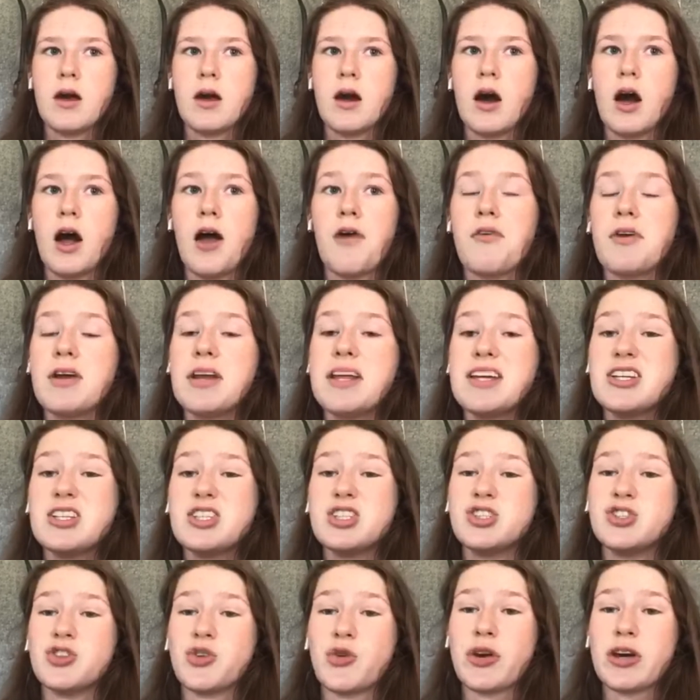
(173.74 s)
I really
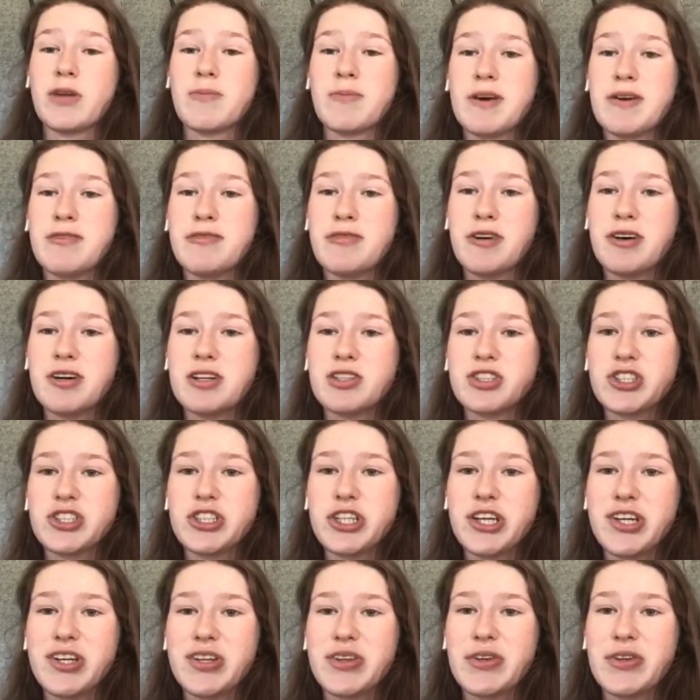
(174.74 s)
enjoyed my first year,